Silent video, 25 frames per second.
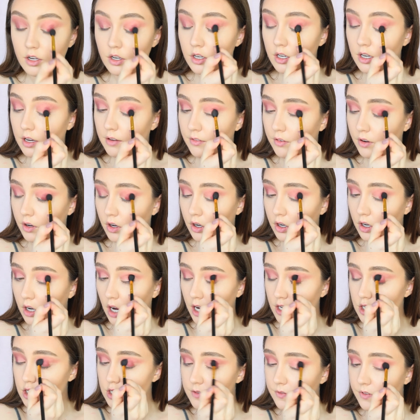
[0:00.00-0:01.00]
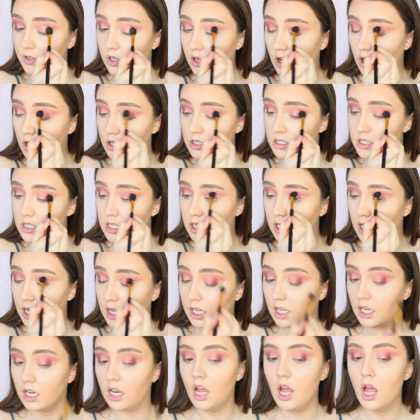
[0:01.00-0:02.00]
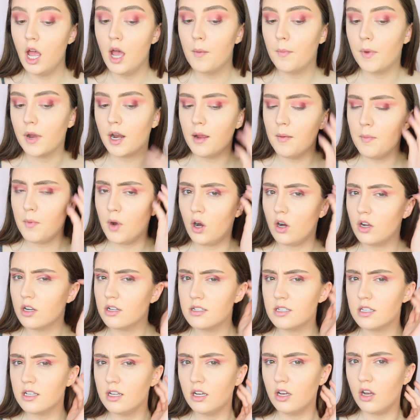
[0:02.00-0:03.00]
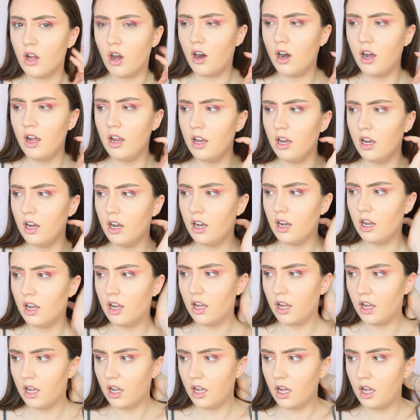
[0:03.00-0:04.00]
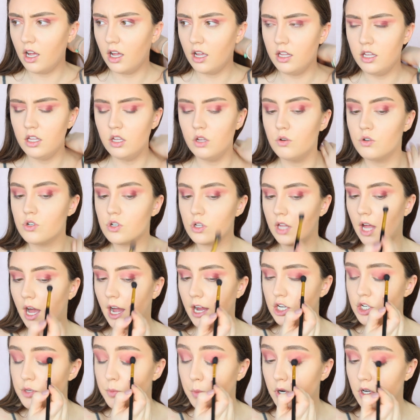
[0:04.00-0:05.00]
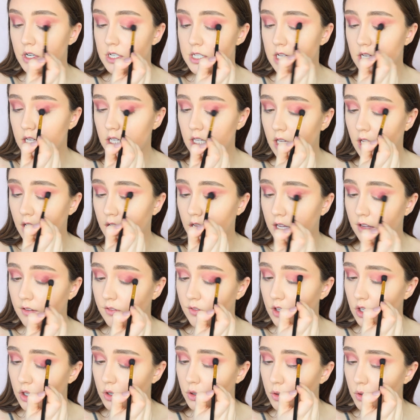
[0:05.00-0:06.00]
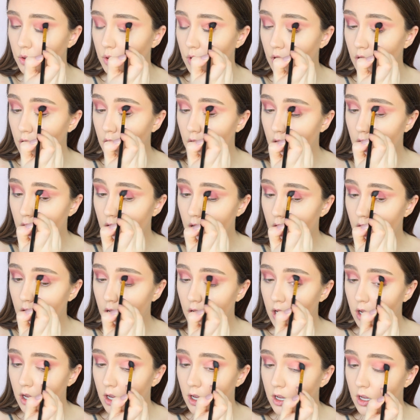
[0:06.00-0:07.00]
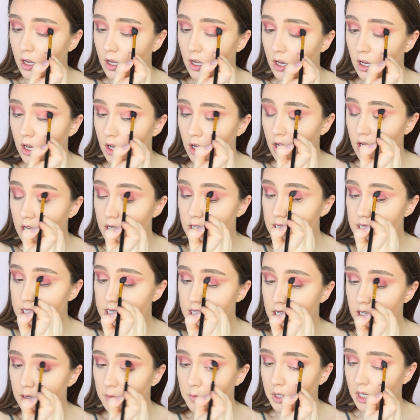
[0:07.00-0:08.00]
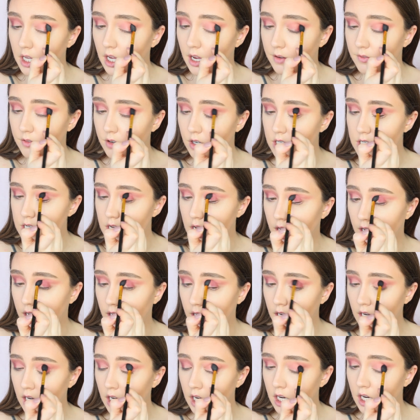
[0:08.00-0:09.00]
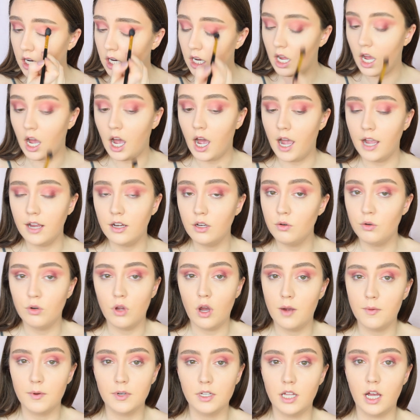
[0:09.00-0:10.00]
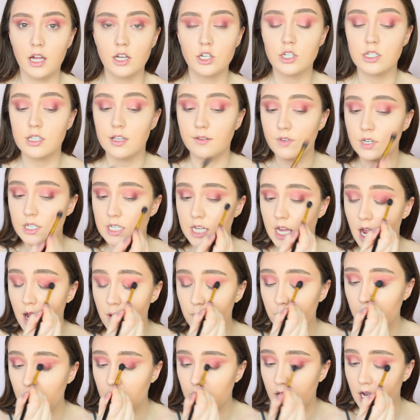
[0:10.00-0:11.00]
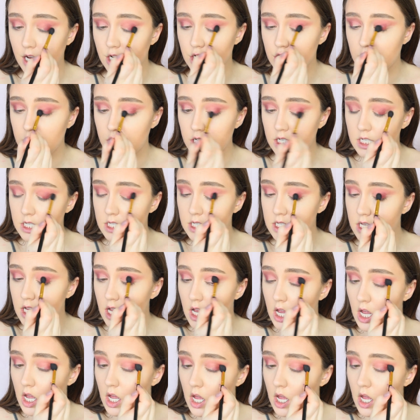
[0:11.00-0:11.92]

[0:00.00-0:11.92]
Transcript: could never. I just feel honestly naked. But I'm honestly not a huge lash person. Like if you see me every day, I do not wear lashes every day. I wear lashes